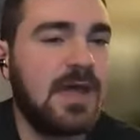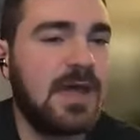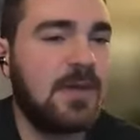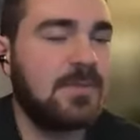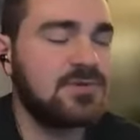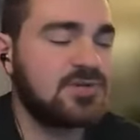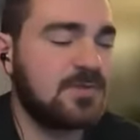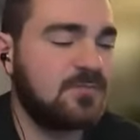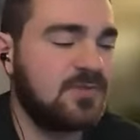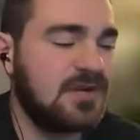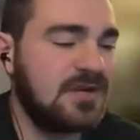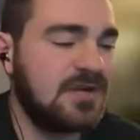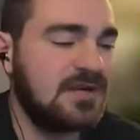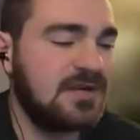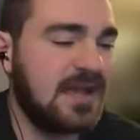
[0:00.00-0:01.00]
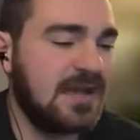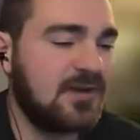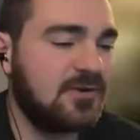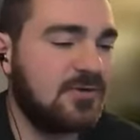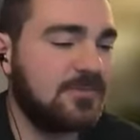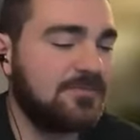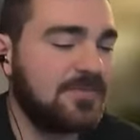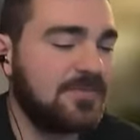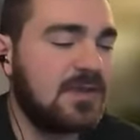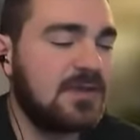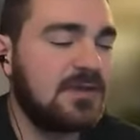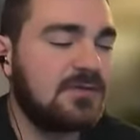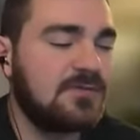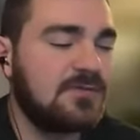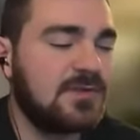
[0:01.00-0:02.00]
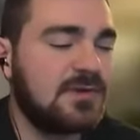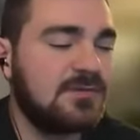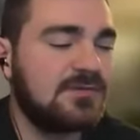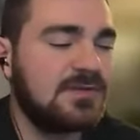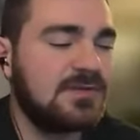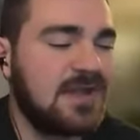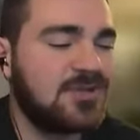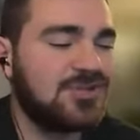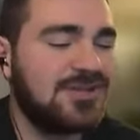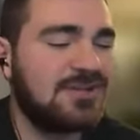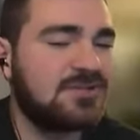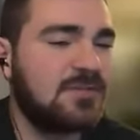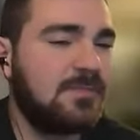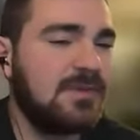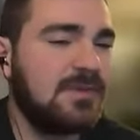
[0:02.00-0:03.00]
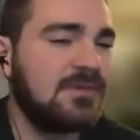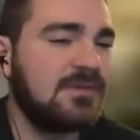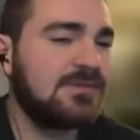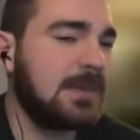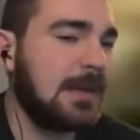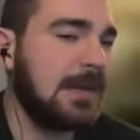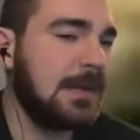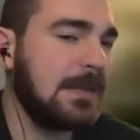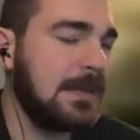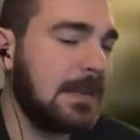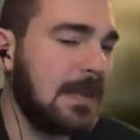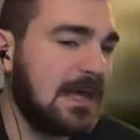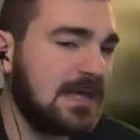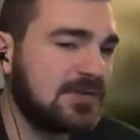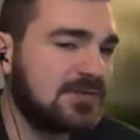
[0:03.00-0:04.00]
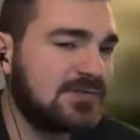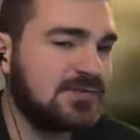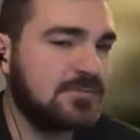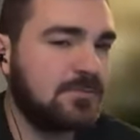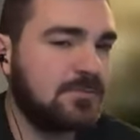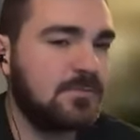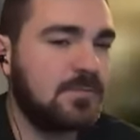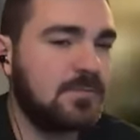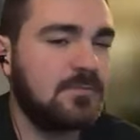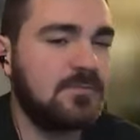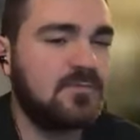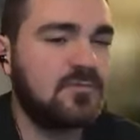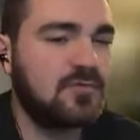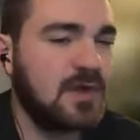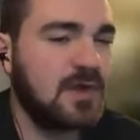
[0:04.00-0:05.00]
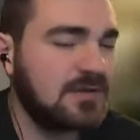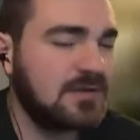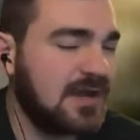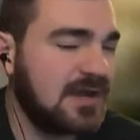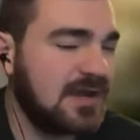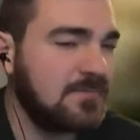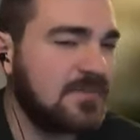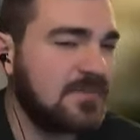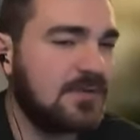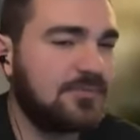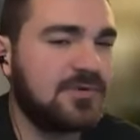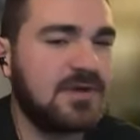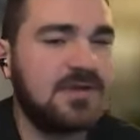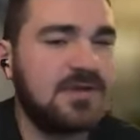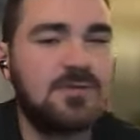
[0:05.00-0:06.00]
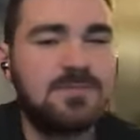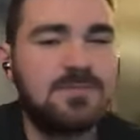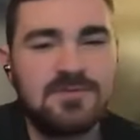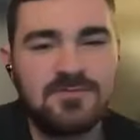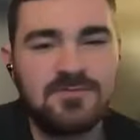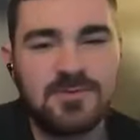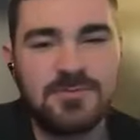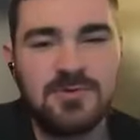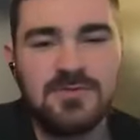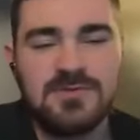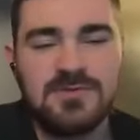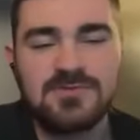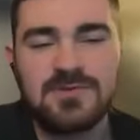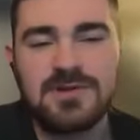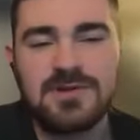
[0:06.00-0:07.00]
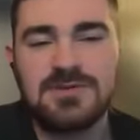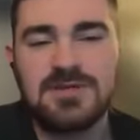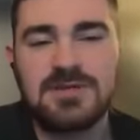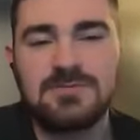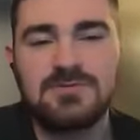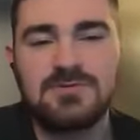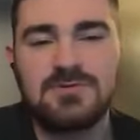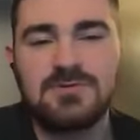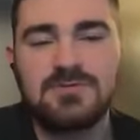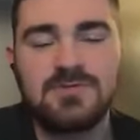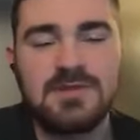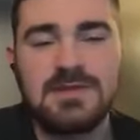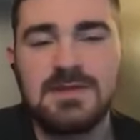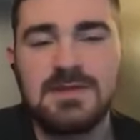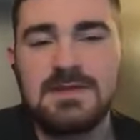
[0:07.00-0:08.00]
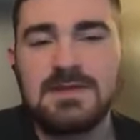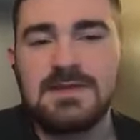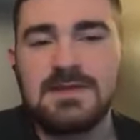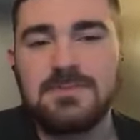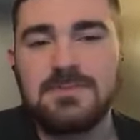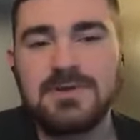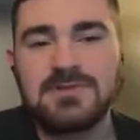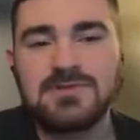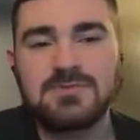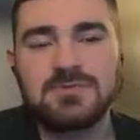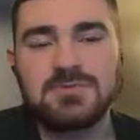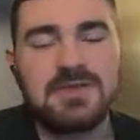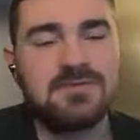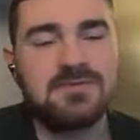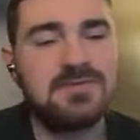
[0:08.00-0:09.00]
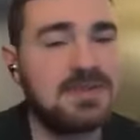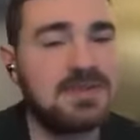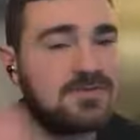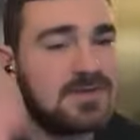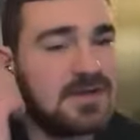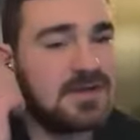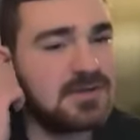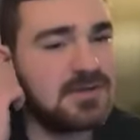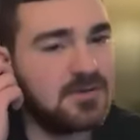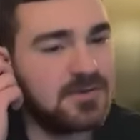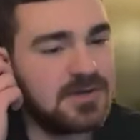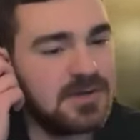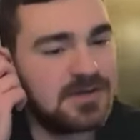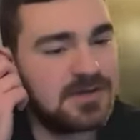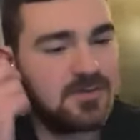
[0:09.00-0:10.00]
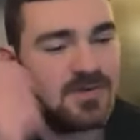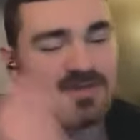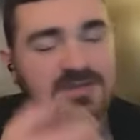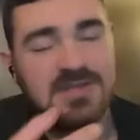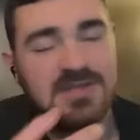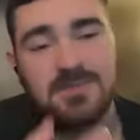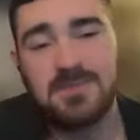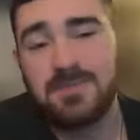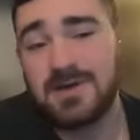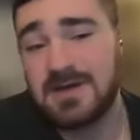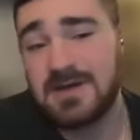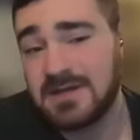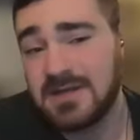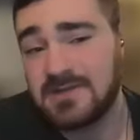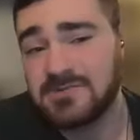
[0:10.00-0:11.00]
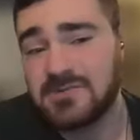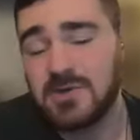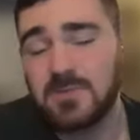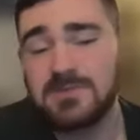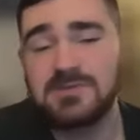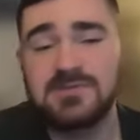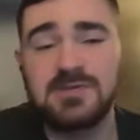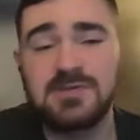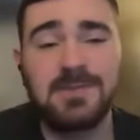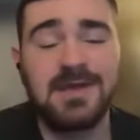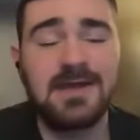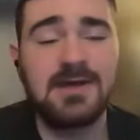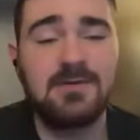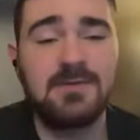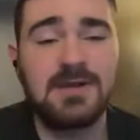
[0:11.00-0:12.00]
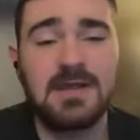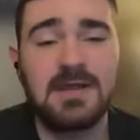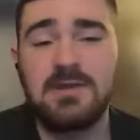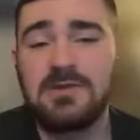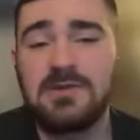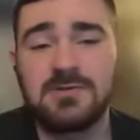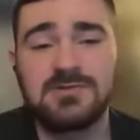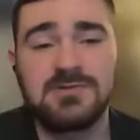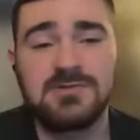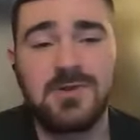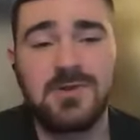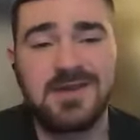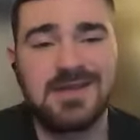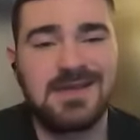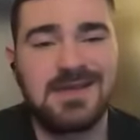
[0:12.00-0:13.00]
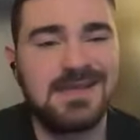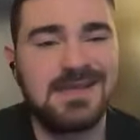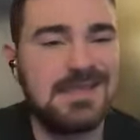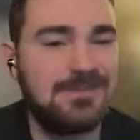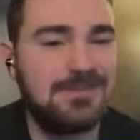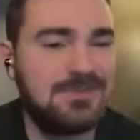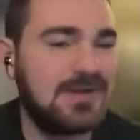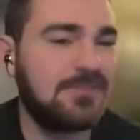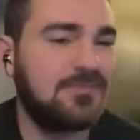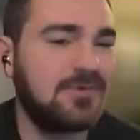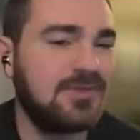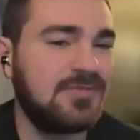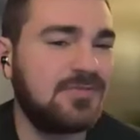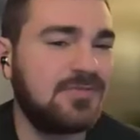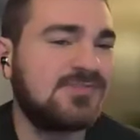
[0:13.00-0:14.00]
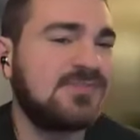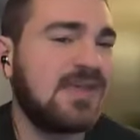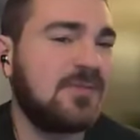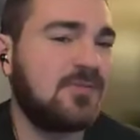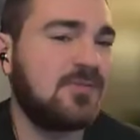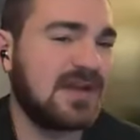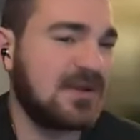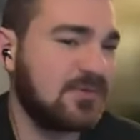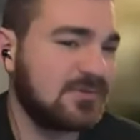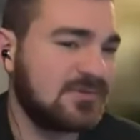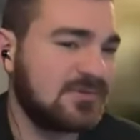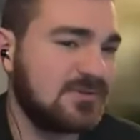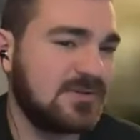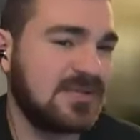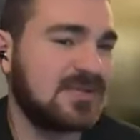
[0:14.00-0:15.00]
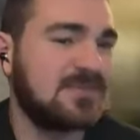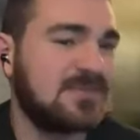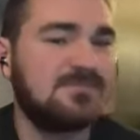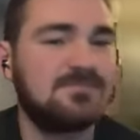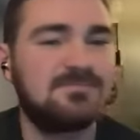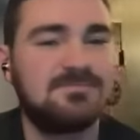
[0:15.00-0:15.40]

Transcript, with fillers: how much I'm reading now for those, it actually ends up being slightly less time than it probably would be for a movie's runtime, truthfully. But just with everything I've got going on, I wanted to keep the podcast going somehow, but I knew there was no way I could kind of keep it up with the same way I was doing it.